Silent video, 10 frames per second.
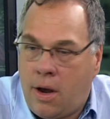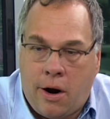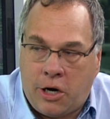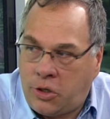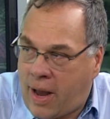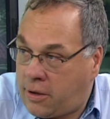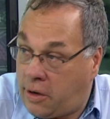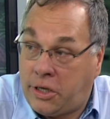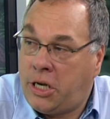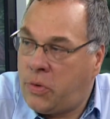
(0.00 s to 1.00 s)
are tracked
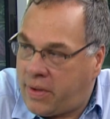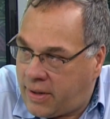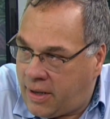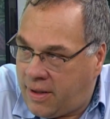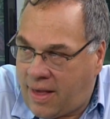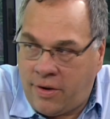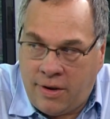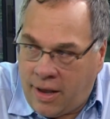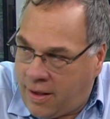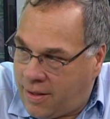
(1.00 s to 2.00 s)
continuously 7
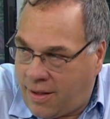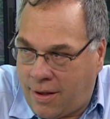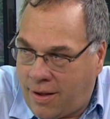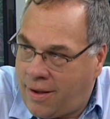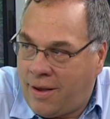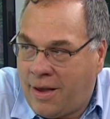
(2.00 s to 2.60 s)
days a